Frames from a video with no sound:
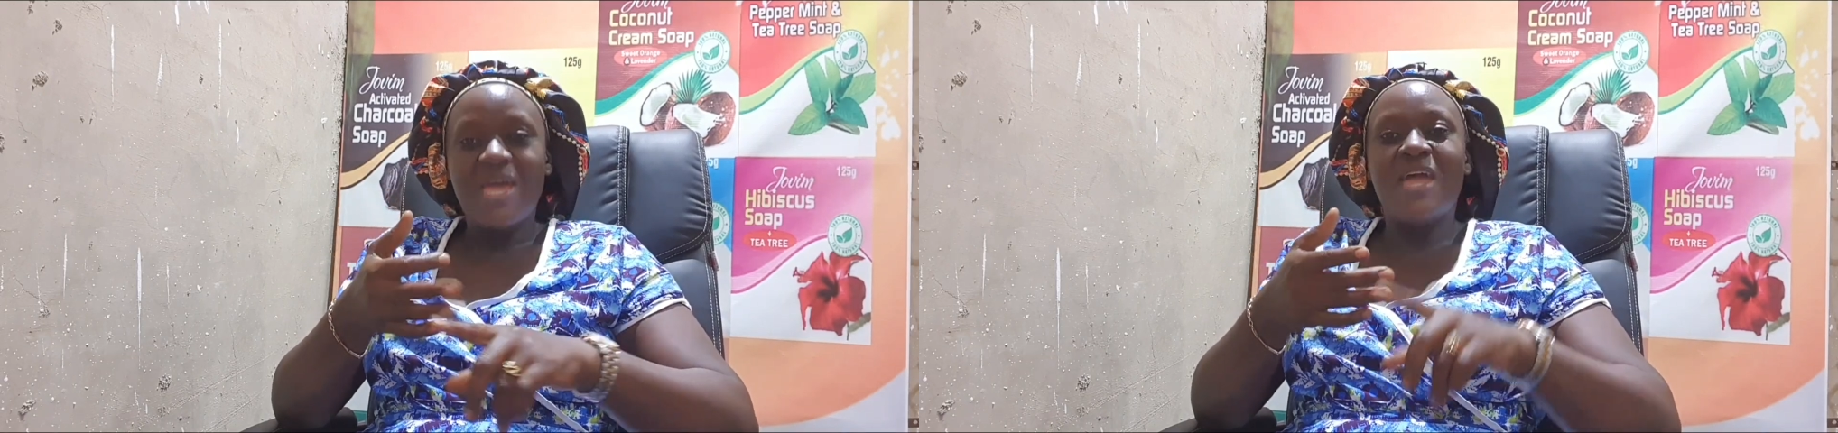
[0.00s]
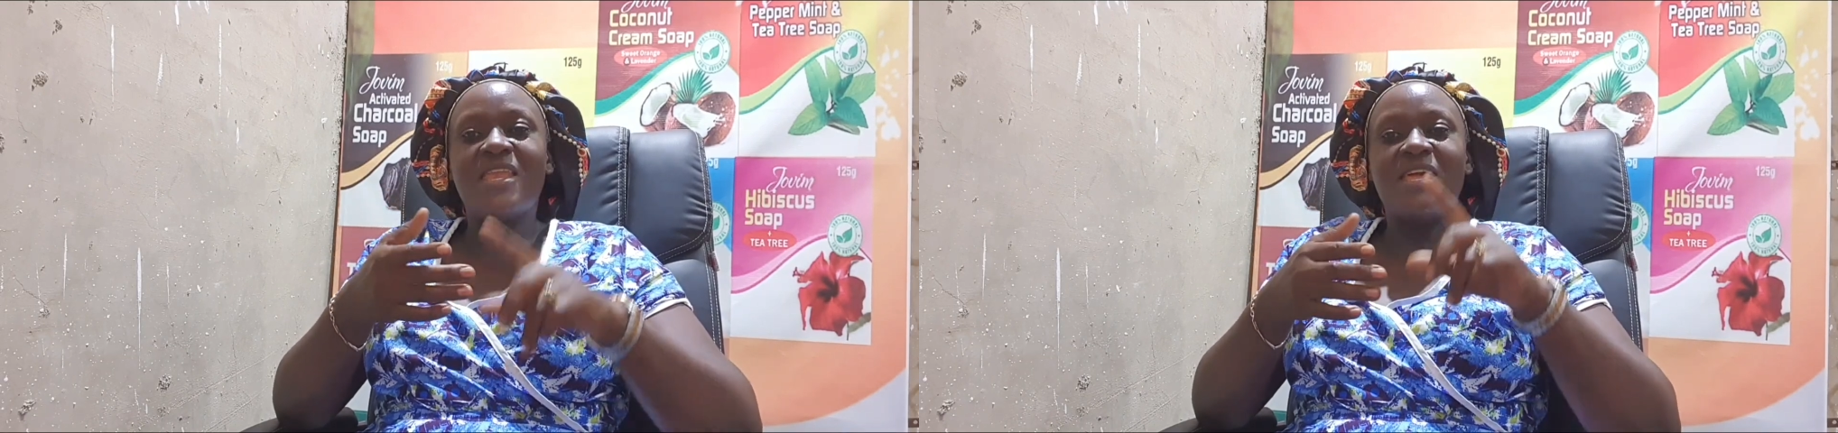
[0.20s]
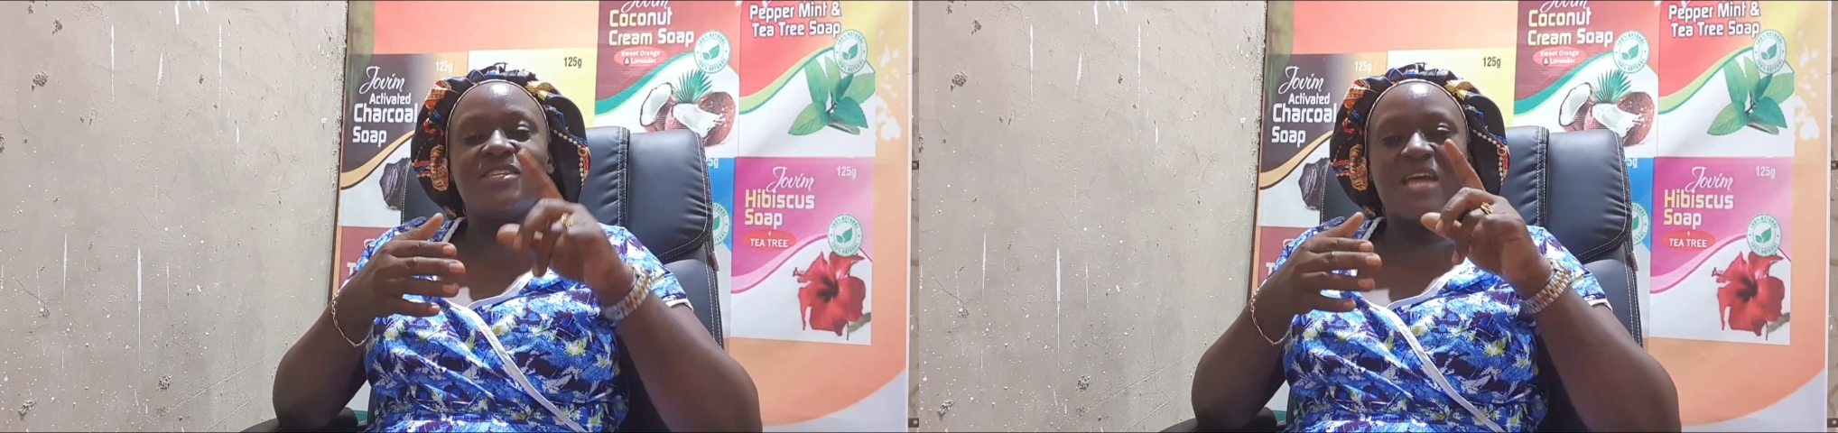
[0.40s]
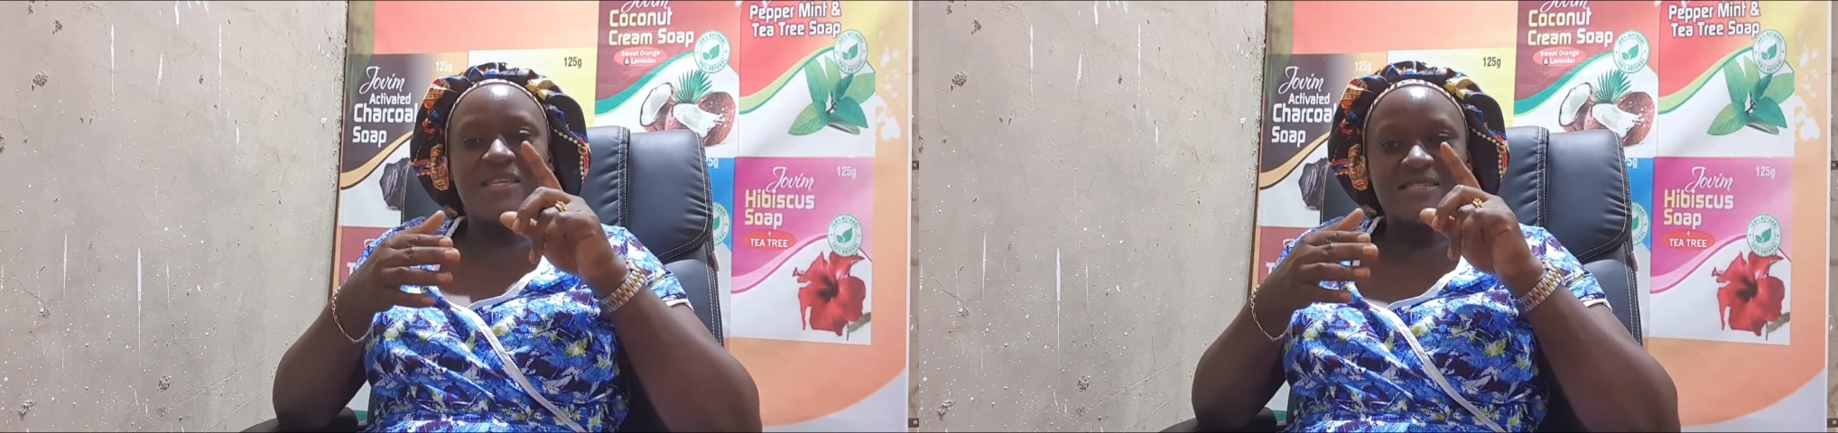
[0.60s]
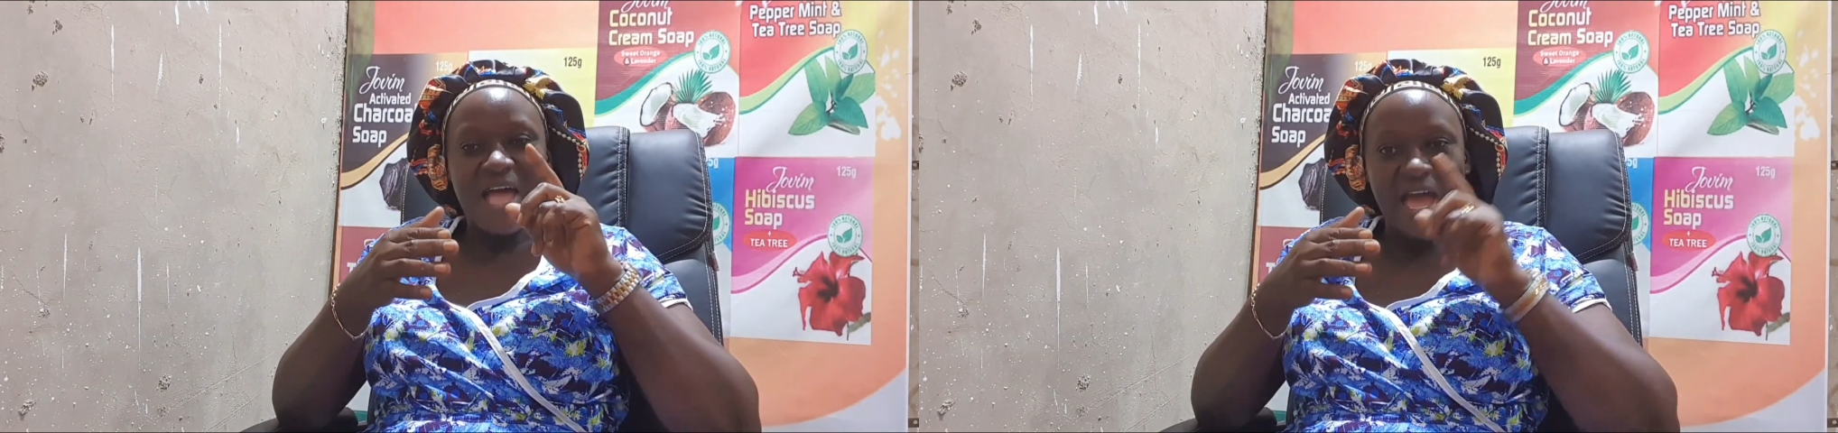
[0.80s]

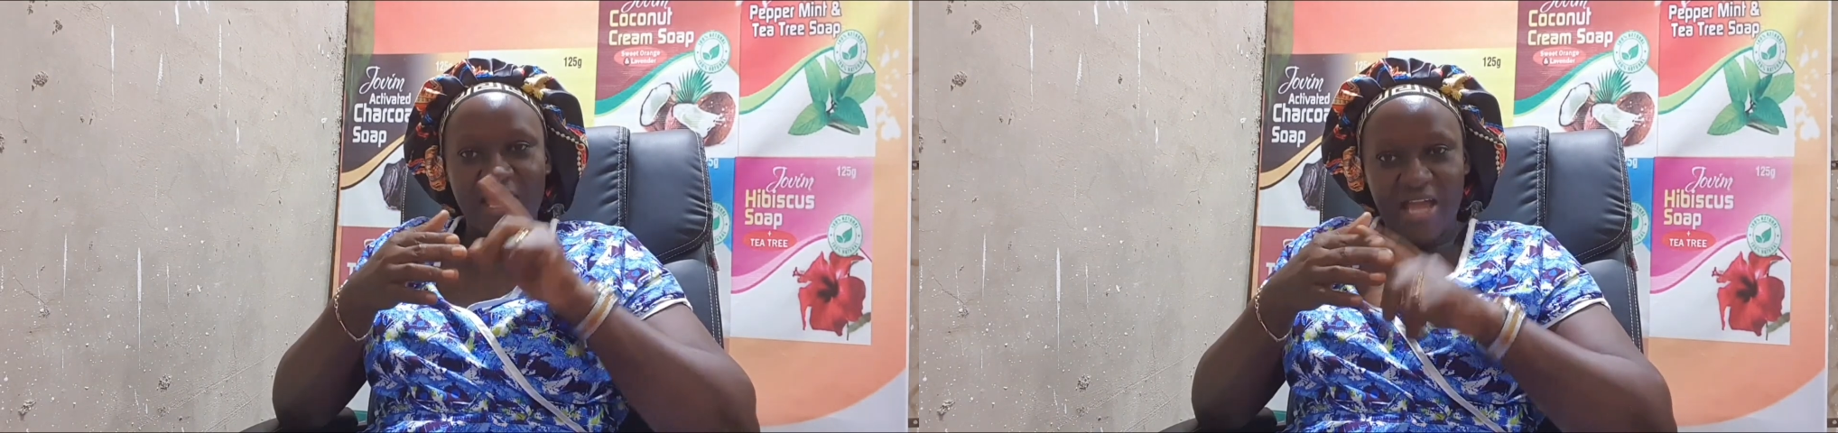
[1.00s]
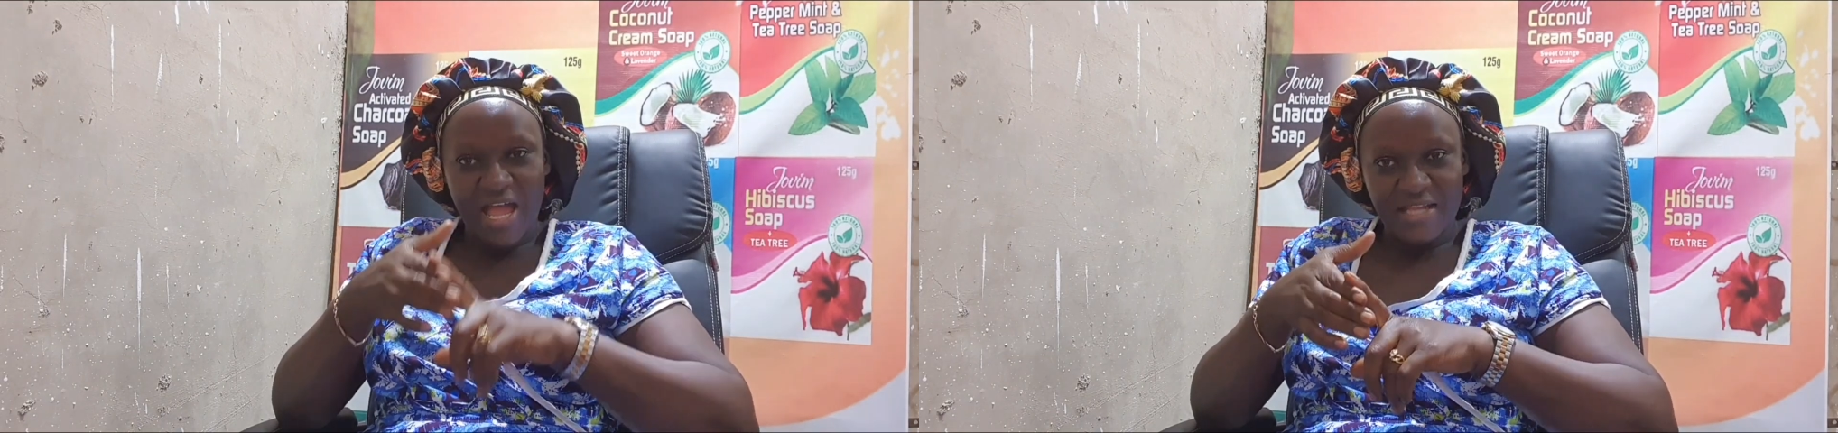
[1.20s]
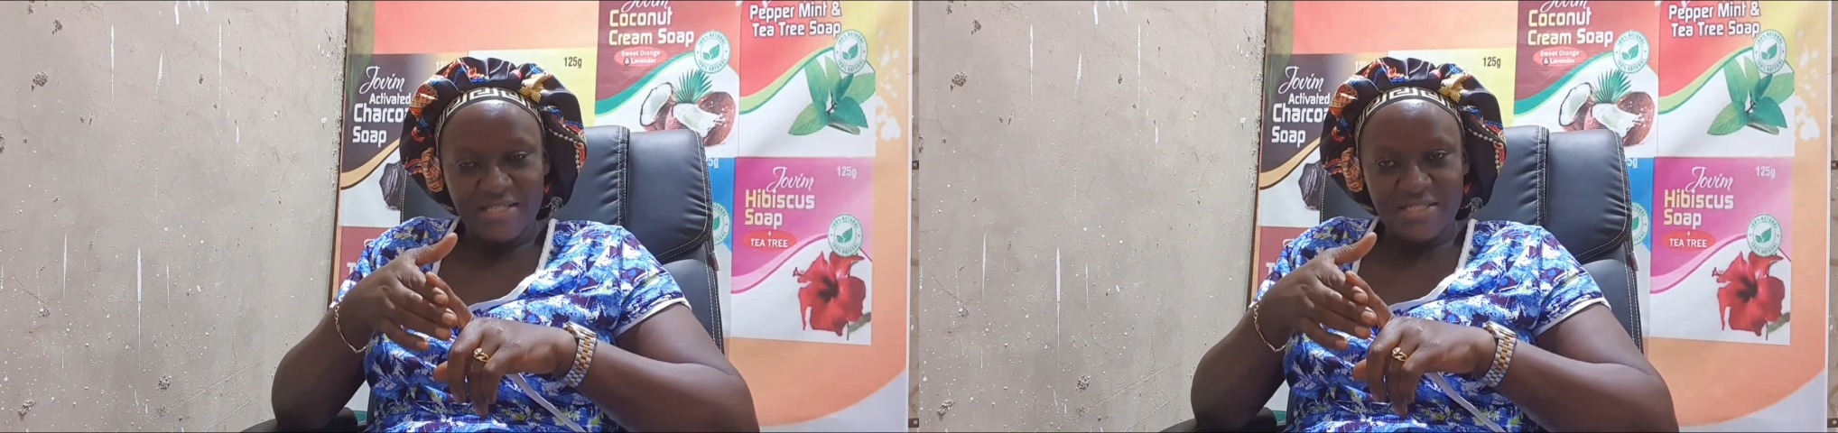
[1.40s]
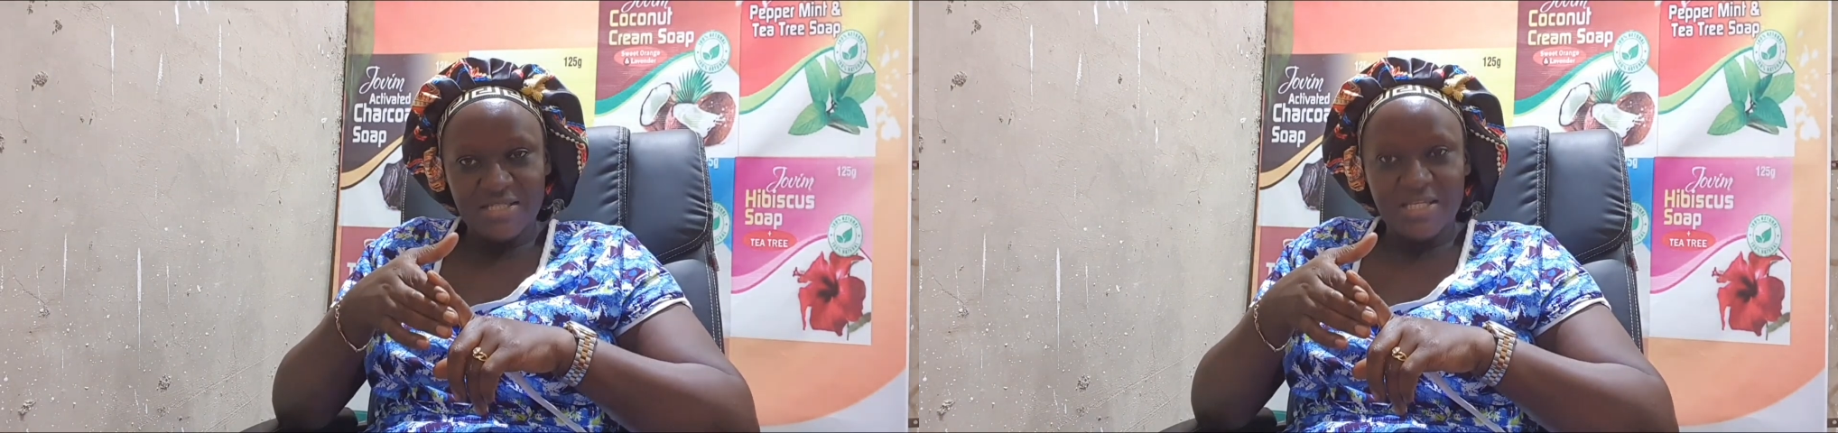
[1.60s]
NHIS card,